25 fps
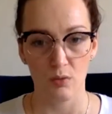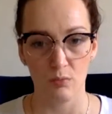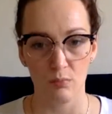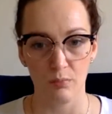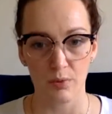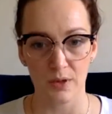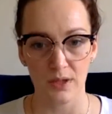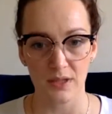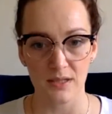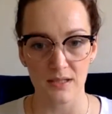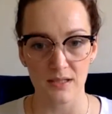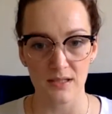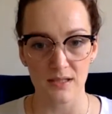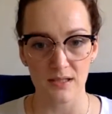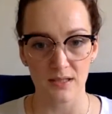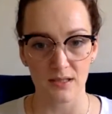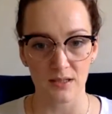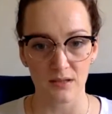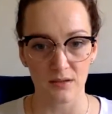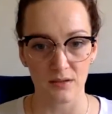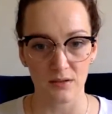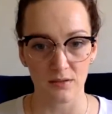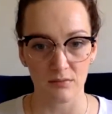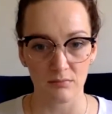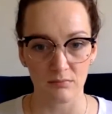But
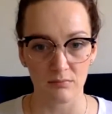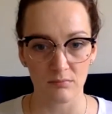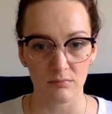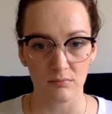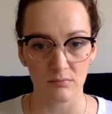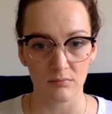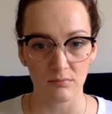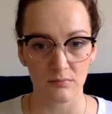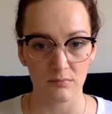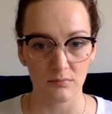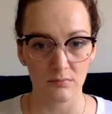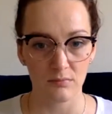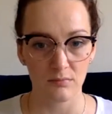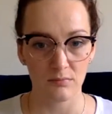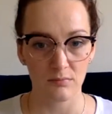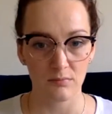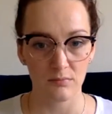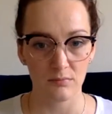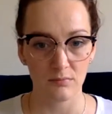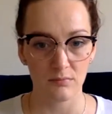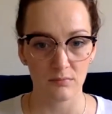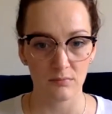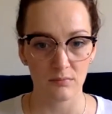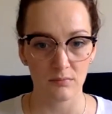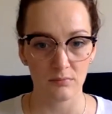
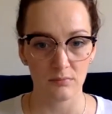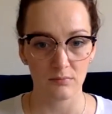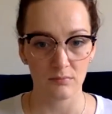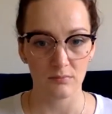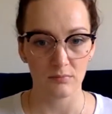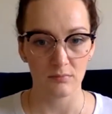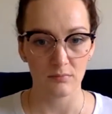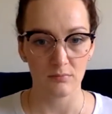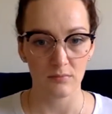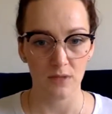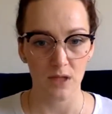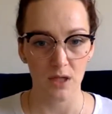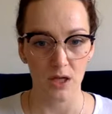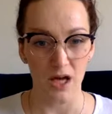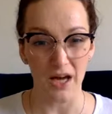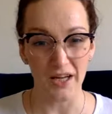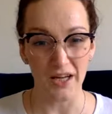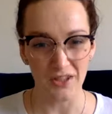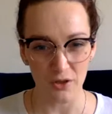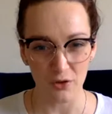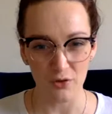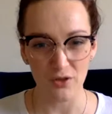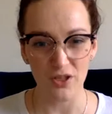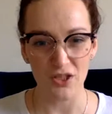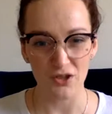I
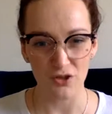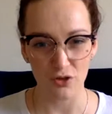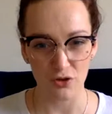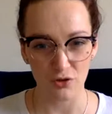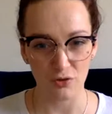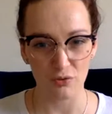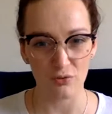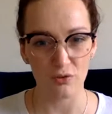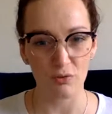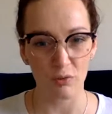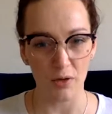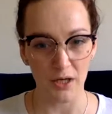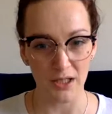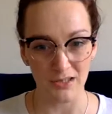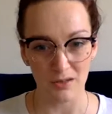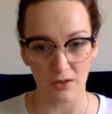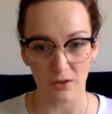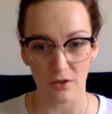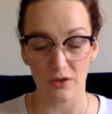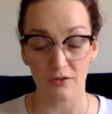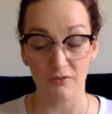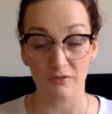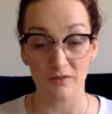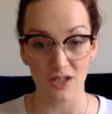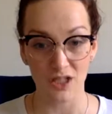know that you do quite a
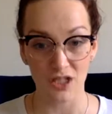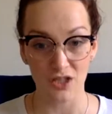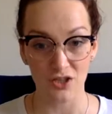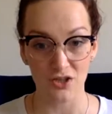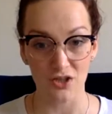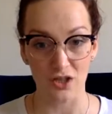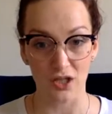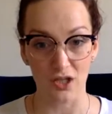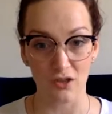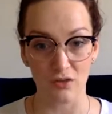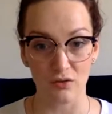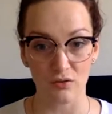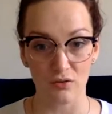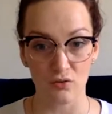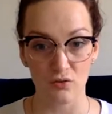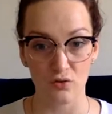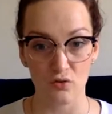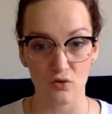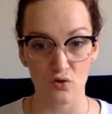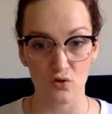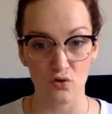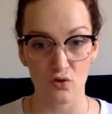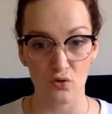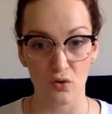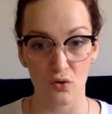lot of teaching,
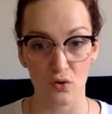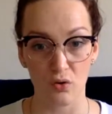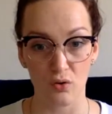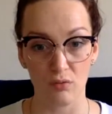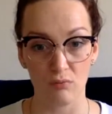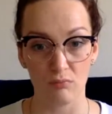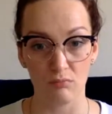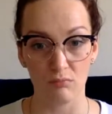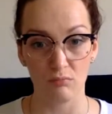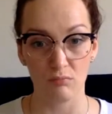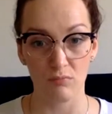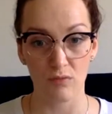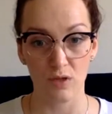so